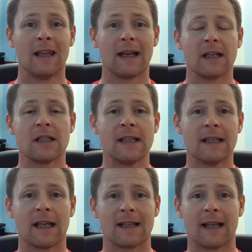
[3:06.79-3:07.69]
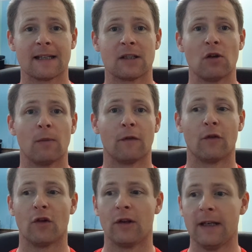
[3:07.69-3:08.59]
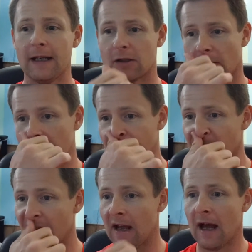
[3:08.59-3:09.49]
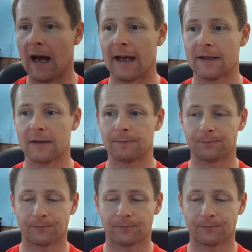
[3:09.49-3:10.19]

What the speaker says: that's suitable for her needs, right? And